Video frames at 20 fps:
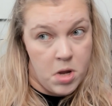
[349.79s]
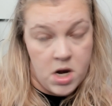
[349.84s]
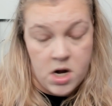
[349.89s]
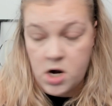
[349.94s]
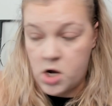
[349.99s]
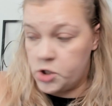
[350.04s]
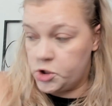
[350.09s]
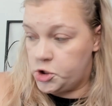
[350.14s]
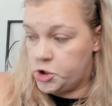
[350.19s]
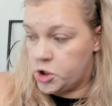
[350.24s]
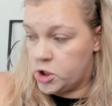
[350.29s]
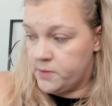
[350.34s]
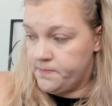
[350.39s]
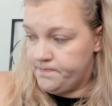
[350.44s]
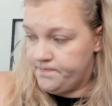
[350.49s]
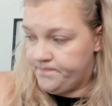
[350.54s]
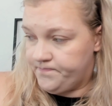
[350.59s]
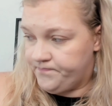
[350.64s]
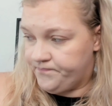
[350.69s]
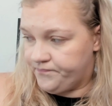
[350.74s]
Not sure.
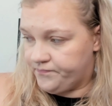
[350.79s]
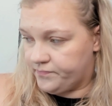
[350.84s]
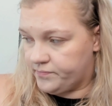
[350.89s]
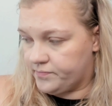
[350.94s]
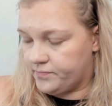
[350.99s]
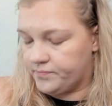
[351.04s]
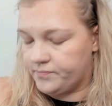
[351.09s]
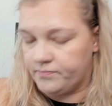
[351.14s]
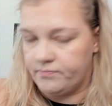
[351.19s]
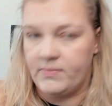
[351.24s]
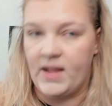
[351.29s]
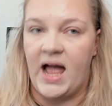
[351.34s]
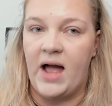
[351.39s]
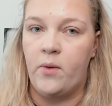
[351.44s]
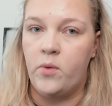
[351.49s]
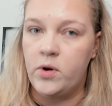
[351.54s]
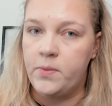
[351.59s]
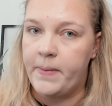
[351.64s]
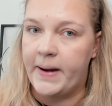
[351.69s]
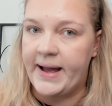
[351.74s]
I
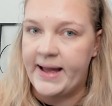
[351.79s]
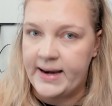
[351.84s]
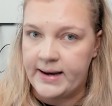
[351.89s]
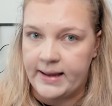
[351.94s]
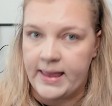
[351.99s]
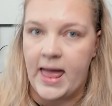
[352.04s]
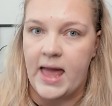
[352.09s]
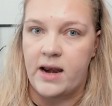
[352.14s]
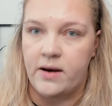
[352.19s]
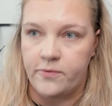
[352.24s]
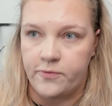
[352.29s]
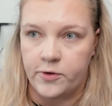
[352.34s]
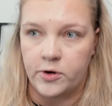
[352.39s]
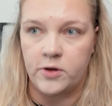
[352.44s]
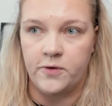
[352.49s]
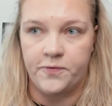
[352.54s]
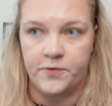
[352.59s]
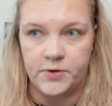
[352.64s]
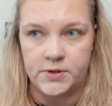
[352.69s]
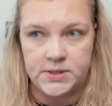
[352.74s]
would buy it again for
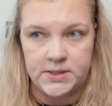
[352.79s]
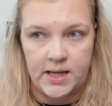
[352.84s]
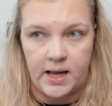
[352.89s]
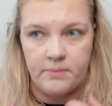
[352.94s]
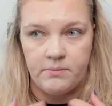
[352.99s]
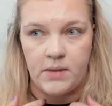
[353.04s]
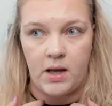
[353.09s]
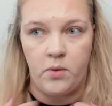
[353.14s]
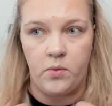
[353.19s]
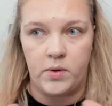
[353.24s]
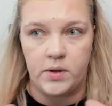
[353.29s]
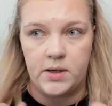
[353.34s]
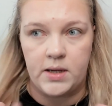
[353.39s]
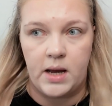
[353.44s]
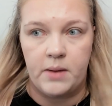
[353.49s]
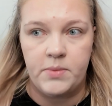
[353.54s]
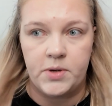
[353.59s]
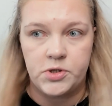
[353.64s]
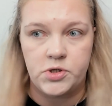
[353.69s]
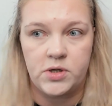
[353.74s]
the first time. I would.
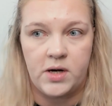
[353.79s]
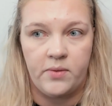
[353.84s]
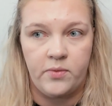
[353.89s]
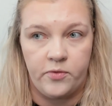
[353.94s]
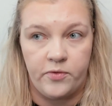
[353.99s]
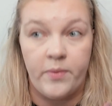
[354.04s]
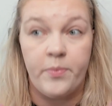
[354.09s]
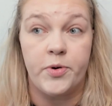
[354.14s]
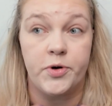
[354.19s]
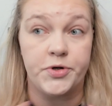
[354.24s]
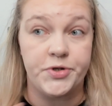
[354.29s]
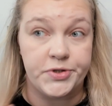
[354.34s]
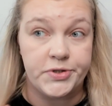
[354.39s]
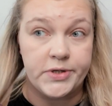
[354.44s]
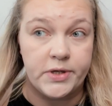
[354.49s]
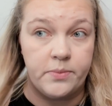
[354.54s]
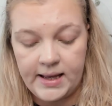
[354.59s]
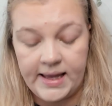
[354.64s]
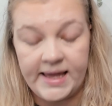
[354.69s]
I'm not sure I would repurchase it.